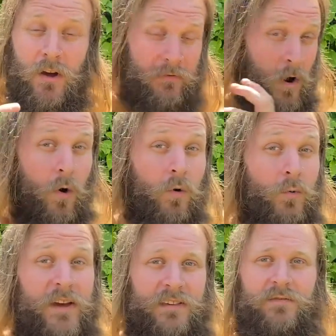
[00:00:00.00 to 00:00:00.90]
of old
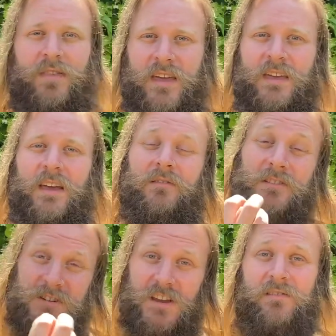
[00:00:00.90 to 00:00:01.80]
ways of thinking, of
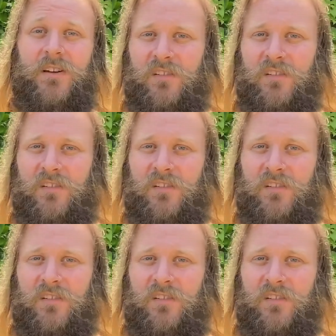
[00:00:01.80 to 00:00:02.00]
achieving,